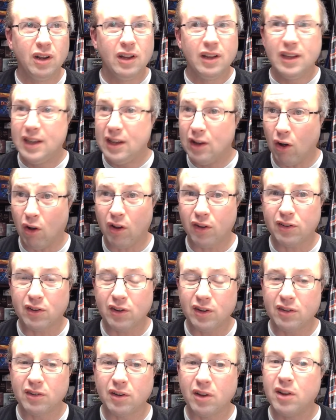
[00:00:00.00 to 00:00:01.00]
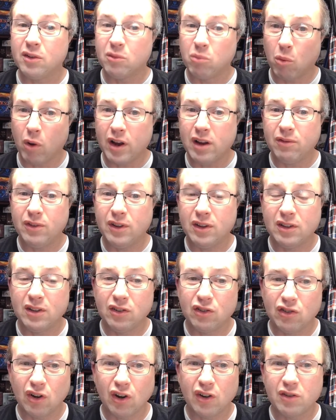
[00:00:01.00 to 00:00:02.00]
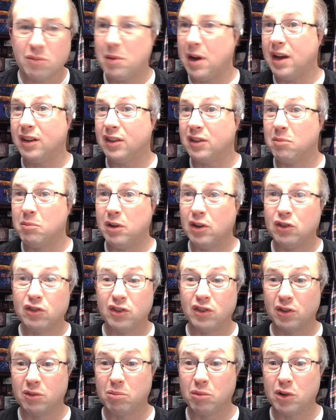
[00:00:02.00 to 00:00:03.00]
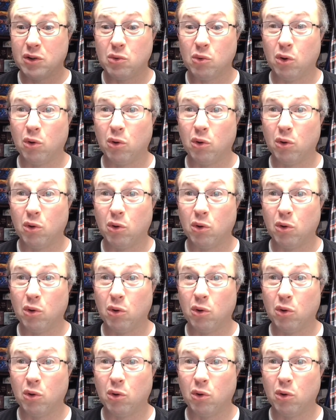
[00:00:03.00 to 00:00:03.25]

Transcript: He also is, his wife is in charge of paintings and miniatures, and it's pretty cool to